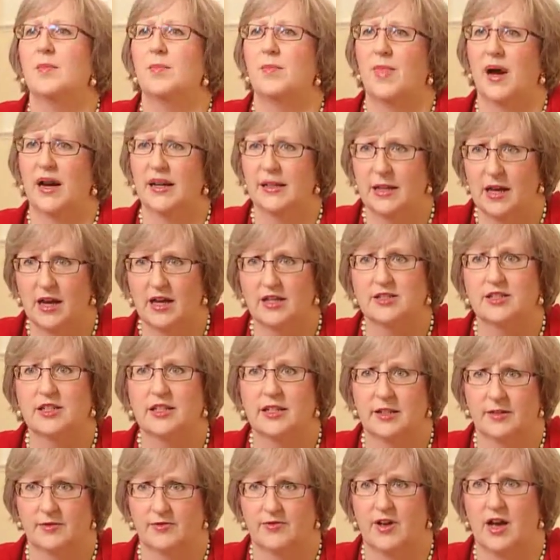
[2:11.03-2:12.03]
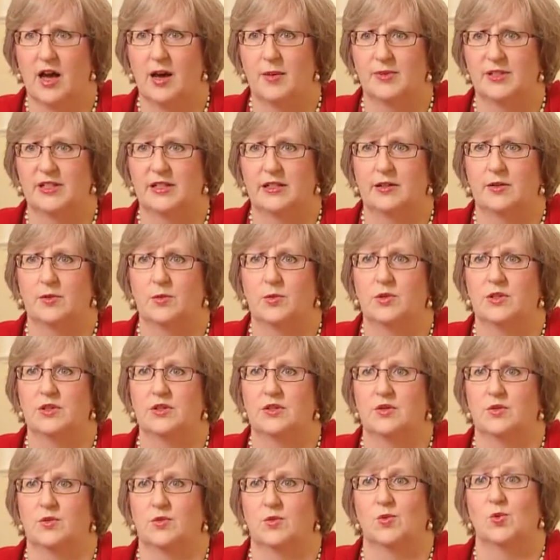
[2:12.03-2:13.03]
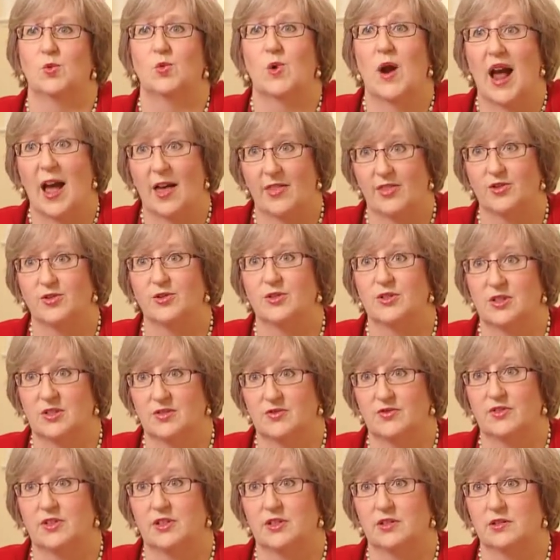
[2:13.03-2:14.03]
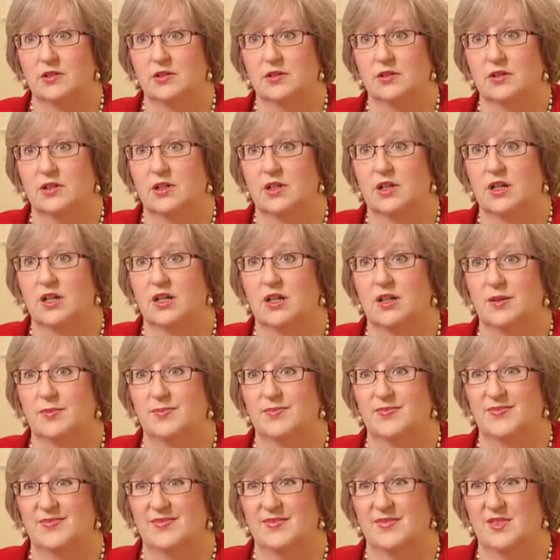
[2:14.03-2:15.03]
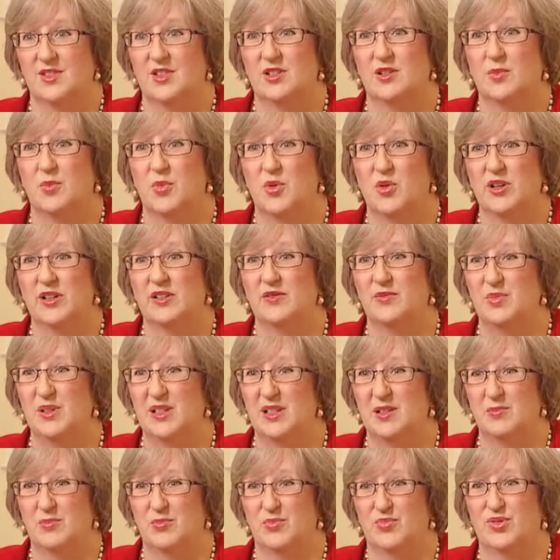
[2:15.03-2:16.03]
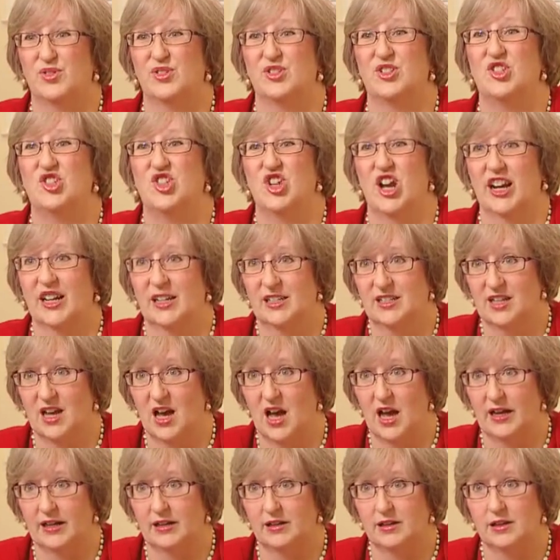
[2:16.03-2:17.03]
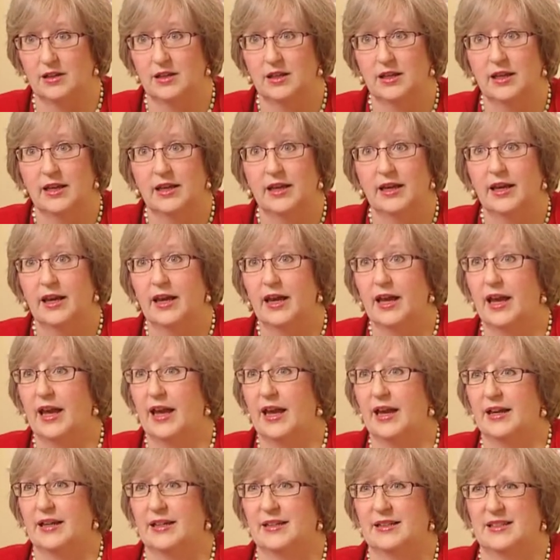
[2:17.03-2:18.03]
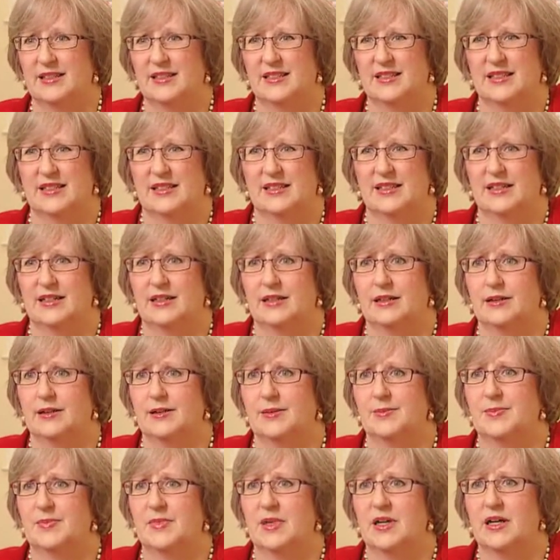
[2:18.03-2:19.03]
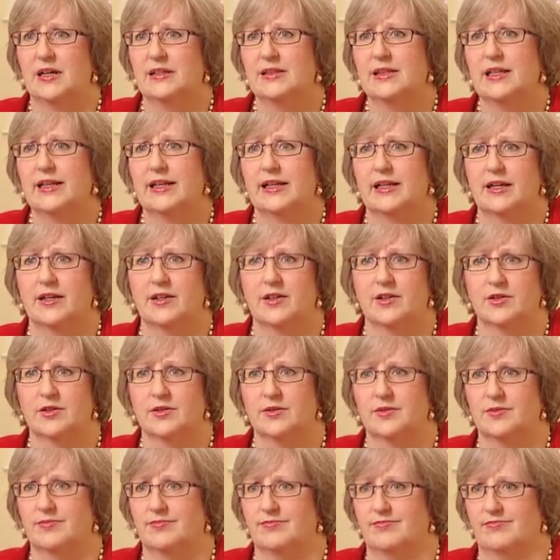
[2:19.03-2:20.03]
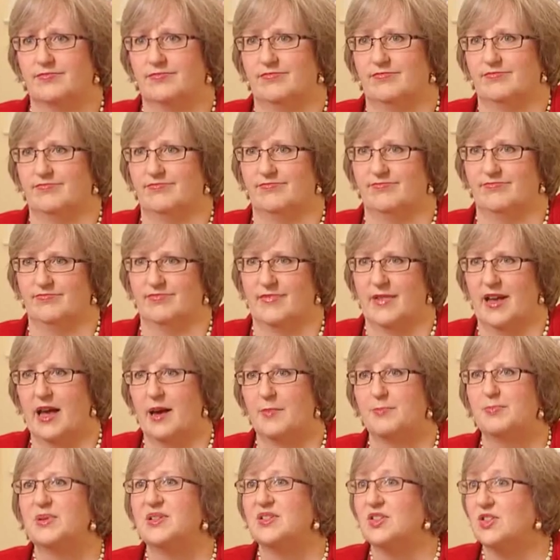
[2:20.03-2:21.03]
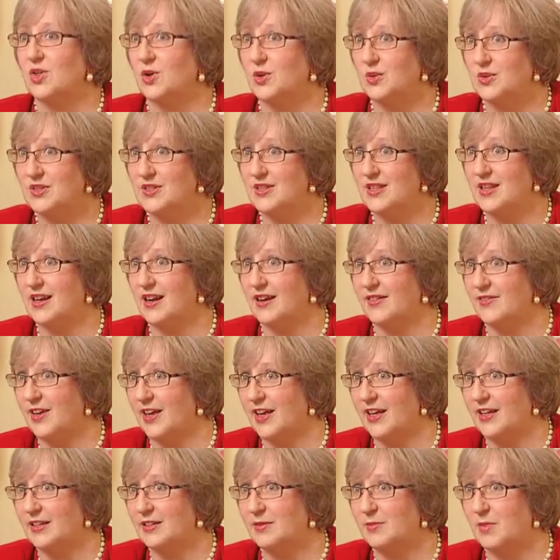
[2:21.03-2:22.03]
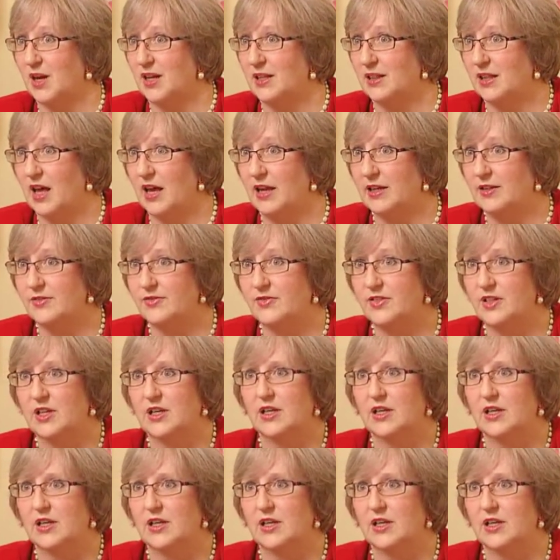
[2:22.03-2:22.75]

My nausea and vomiting was rather severe, to the point of being projectile. And unlike other episodes that I've had in my life,